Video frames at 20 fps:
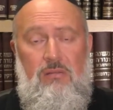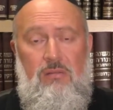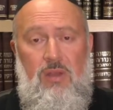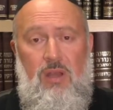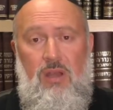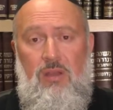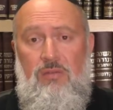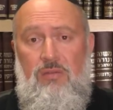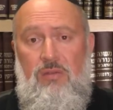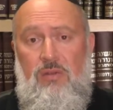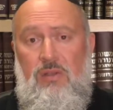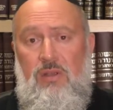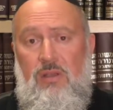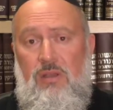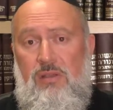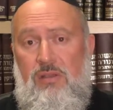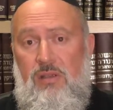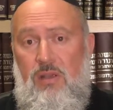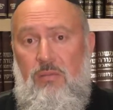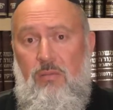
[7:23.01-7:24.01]
100
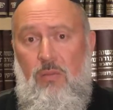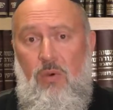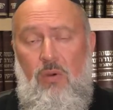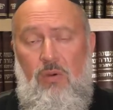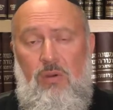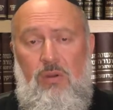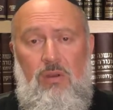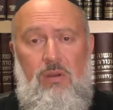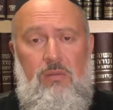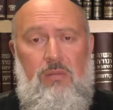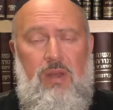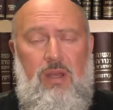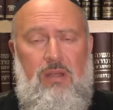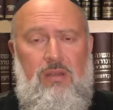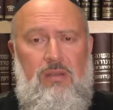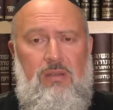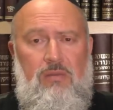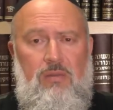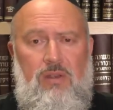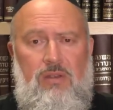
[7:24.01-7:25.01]
years and more, going back
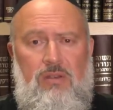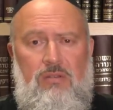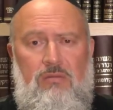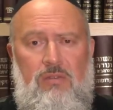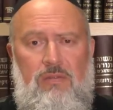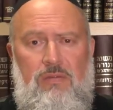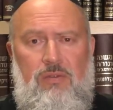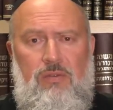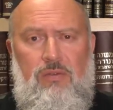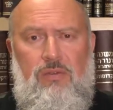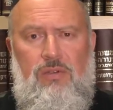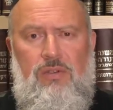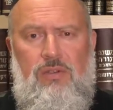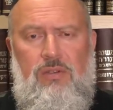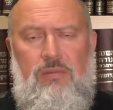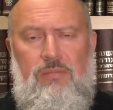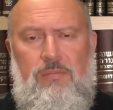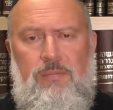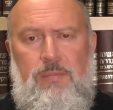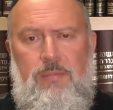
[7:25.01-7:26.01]
to the Russian
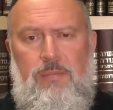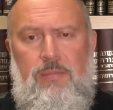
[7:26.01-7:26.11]
Revolution